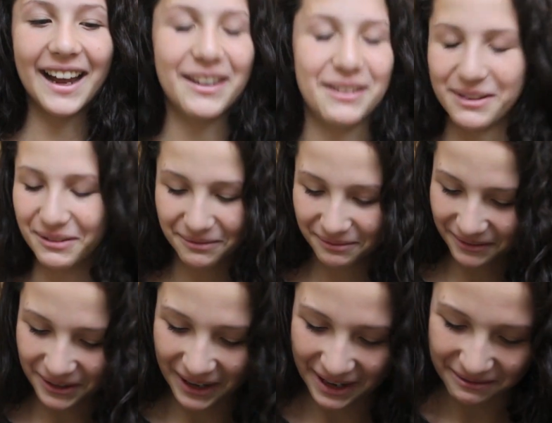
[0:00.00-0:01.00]
I don't know.
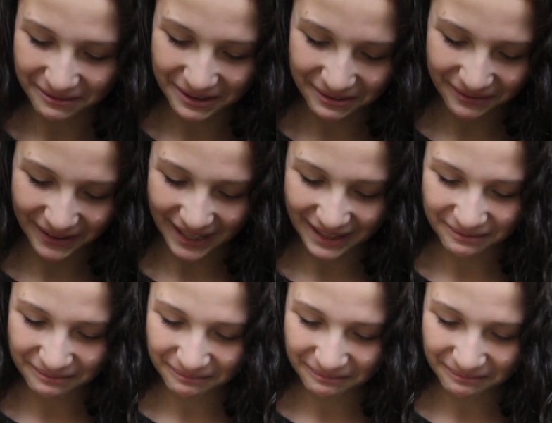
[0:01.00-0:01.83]
Okay, I'm not forget it.